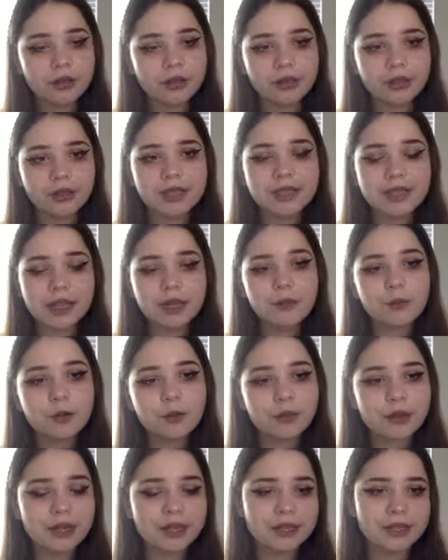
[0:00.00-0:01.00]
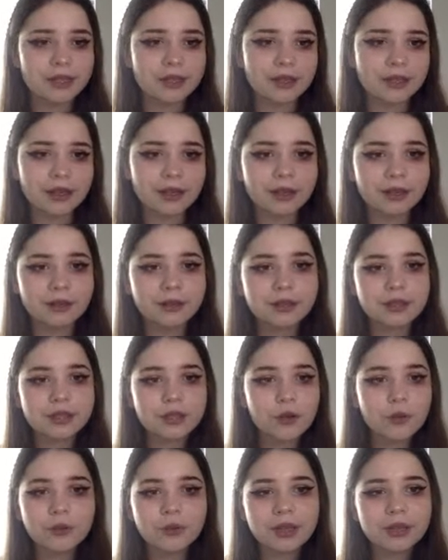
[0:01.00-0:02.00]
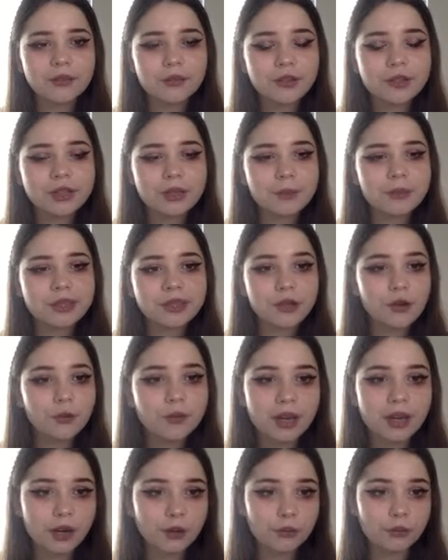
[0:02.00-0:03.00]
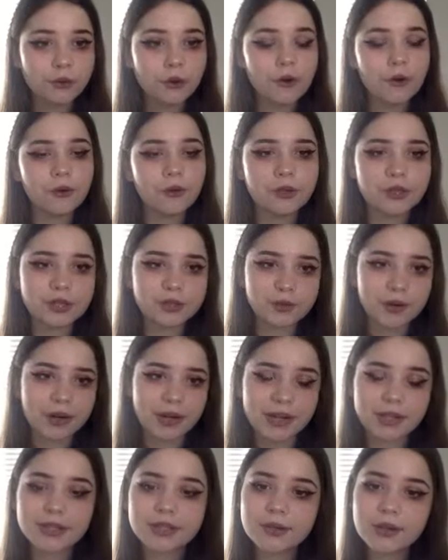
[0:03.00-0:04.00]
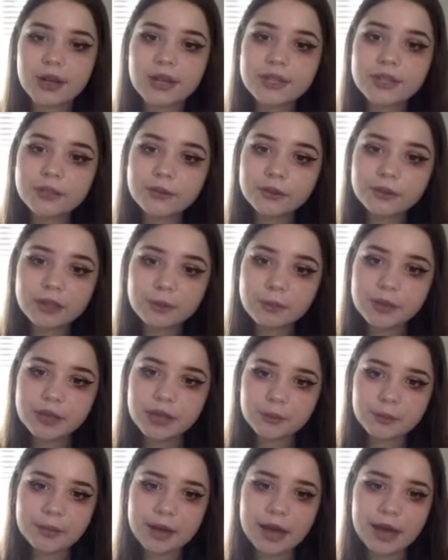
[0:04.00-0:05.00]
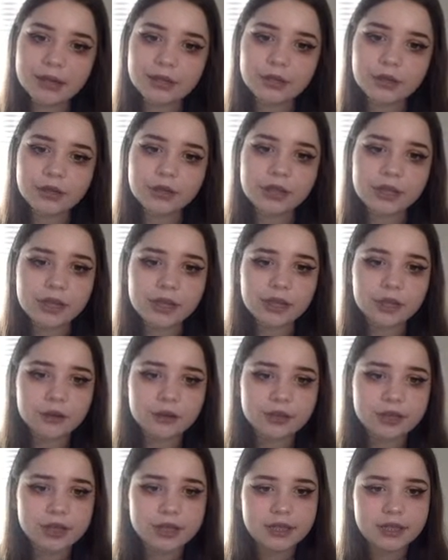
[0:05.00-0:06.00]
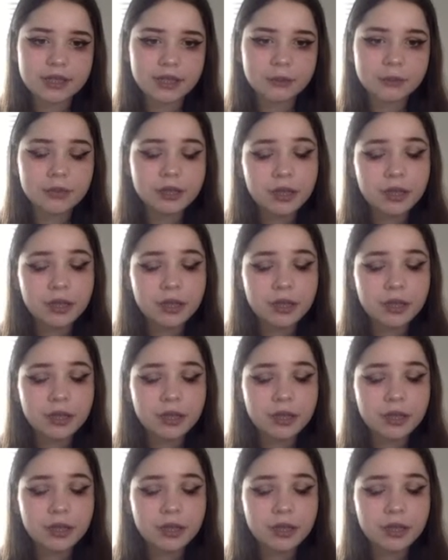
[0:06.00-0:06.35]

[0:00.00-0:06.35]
This animal plays it fills up so many roles, right? And so it has a really big impact on the ecosystem.